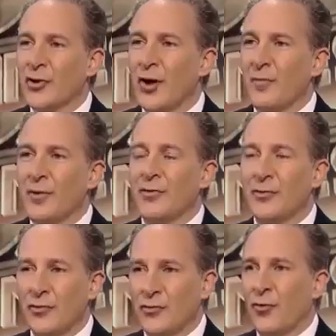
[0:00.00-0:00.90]
the government
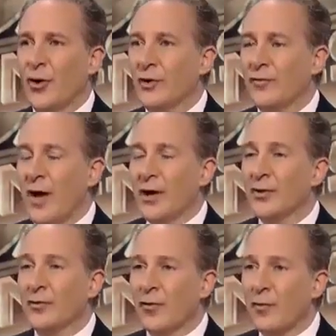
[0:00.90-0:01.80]
is destroying the
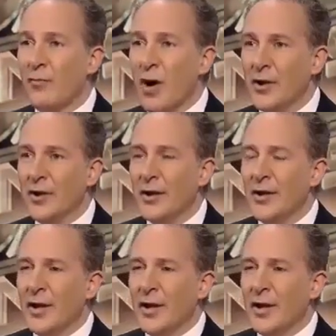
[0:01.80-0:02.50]
value of our money.